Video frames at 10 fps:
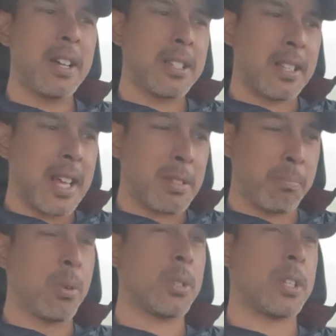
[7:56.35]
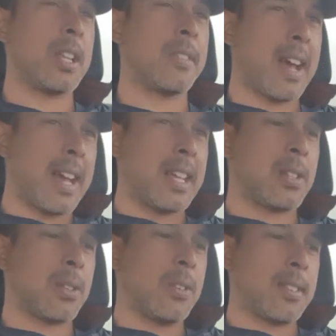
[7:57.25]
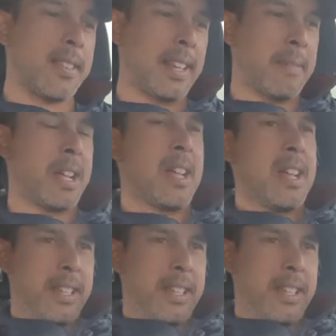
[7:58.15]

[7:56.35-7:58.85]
So that's pushing the A2 to the limit.